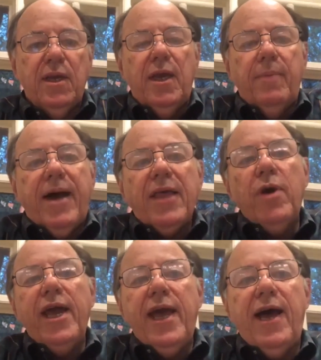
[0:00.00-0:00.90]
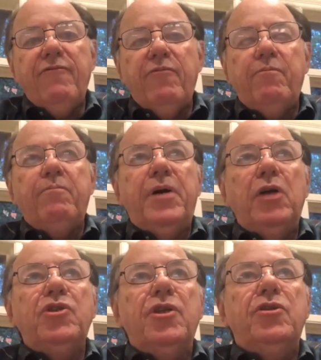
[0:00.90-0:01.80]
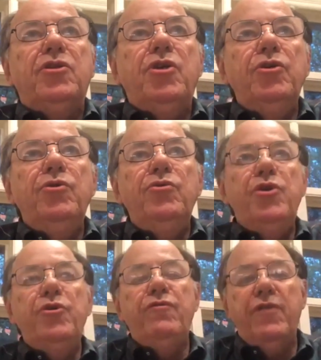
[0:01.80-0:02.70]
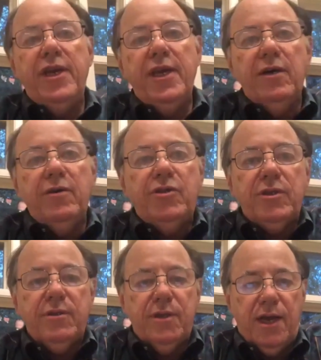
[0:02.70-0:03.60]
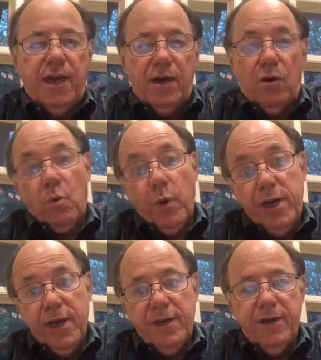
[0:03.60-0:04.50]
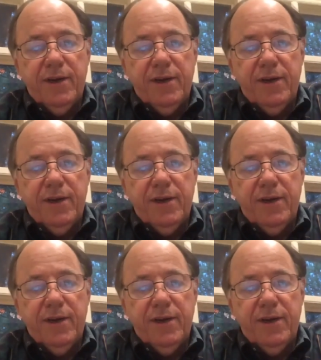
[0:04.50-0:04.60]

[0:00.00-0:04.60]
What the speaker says: And by the way, I've posted 2 new videos, or we did,